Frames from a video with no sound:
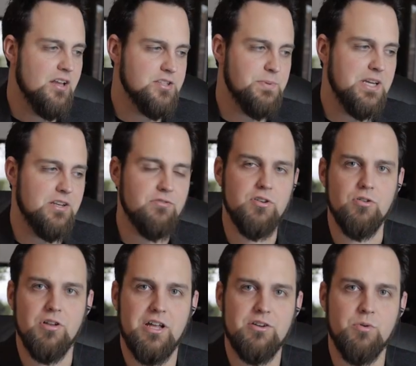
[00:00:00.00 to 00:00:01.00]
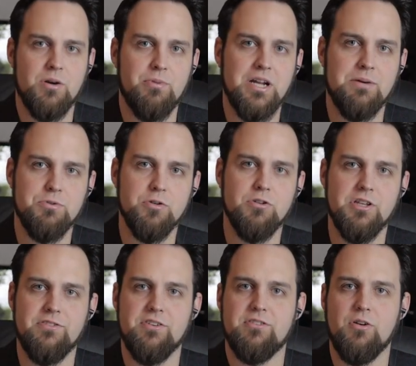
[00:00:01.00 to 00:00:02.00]
Now, speaking of Google, I do want to bring up
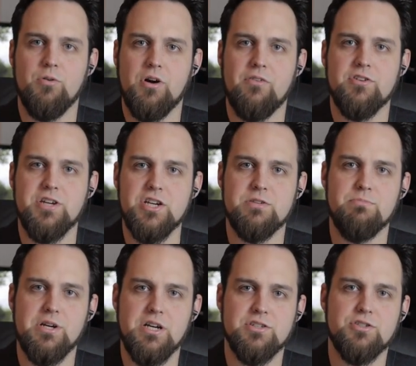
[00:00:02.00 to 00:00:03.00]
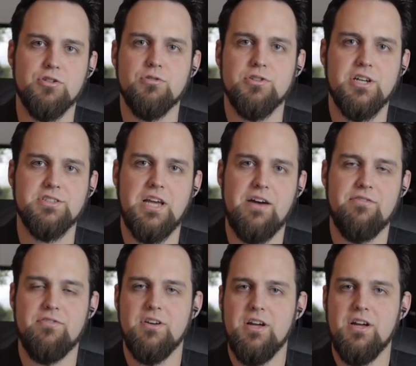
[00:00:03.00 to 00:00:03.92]
Google in this whole conversation because Google does have,